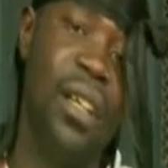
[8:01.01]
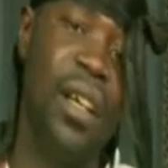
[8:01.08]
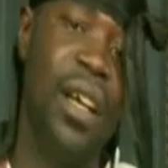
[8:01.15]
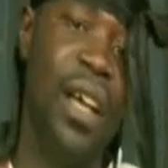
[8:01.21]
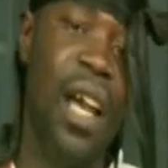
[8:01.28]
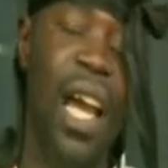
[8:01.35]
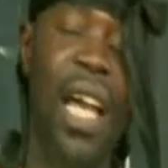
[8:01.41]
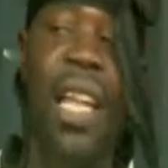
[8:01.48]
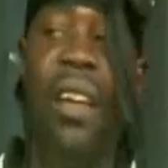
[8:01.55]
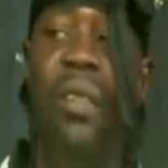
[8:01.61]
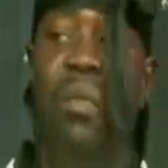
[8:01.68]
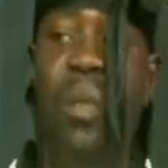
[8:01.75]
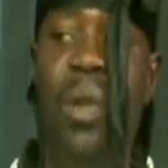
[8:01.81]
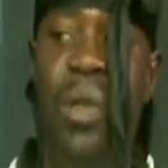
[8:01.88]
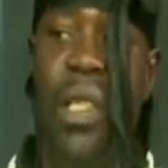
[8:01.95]
I love
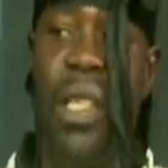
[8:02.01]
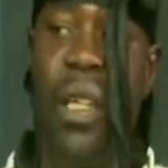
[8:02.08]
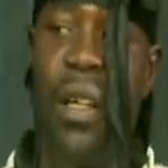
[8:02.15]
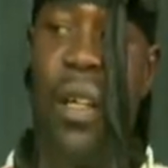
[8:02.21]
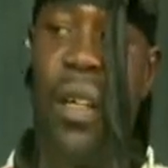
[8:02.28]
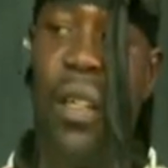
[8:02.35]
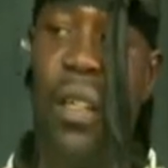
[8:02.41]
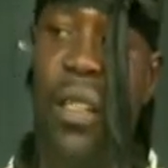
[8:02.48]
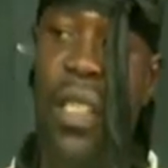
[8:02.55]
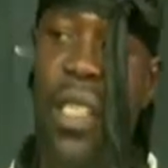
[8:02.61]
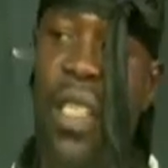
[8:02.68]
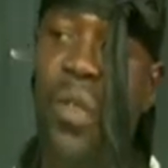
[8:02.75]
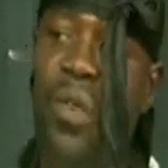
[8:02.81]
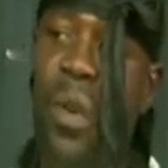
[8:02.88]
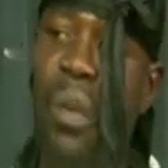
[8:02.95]
music,
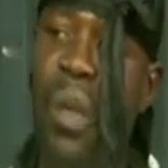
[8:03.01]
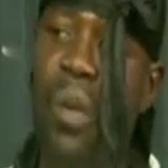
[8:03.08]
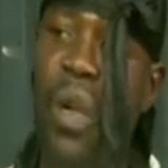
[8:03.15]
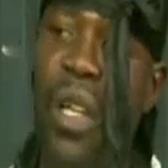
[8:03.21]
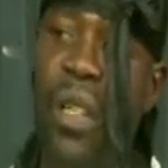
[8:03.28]
since from the word go.